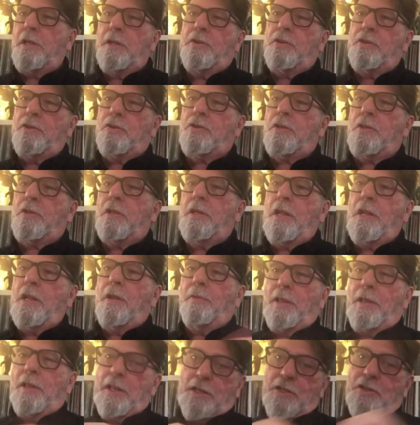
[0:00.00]
It just,
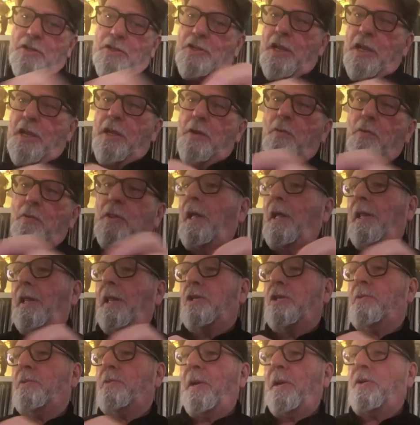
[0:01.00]
then they stick it with like
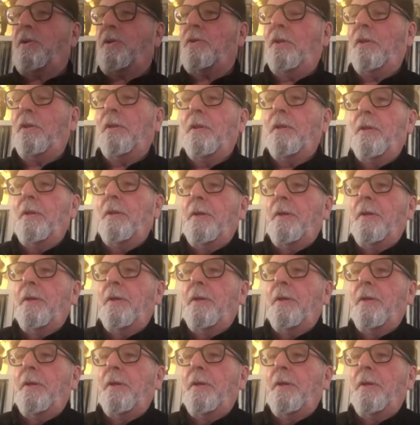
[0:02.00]
this special